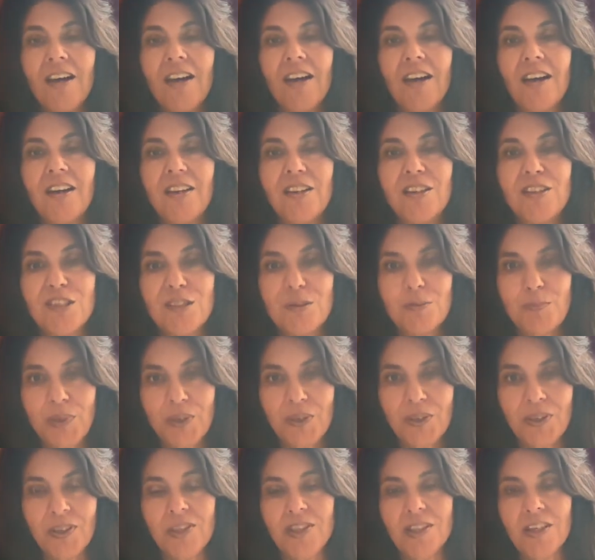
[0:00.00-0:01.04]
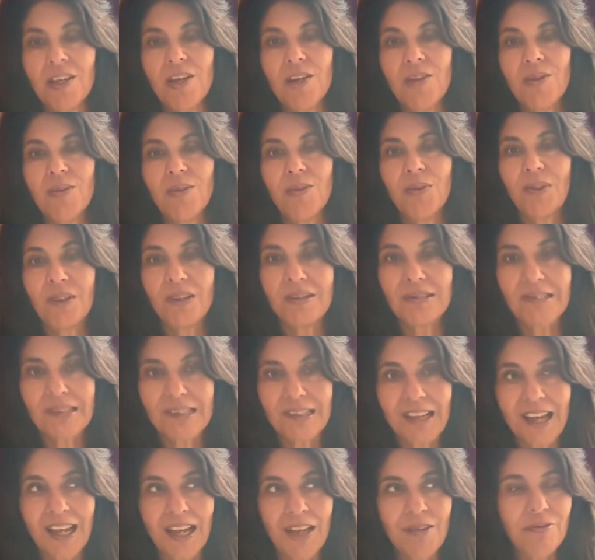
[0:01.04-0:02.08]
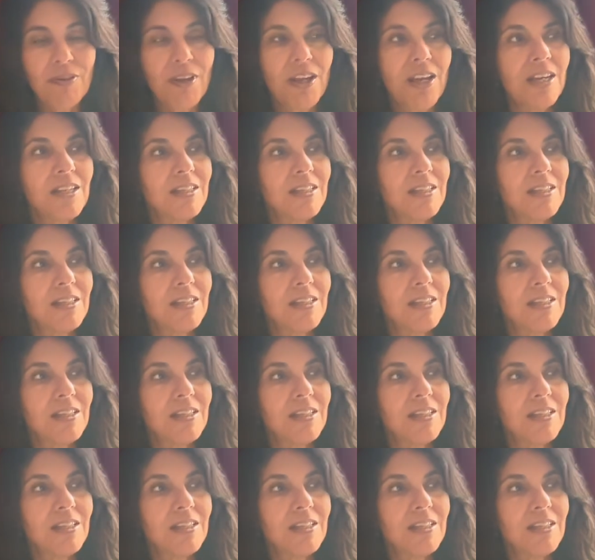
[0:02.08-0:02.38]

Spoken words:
our spirit through this life,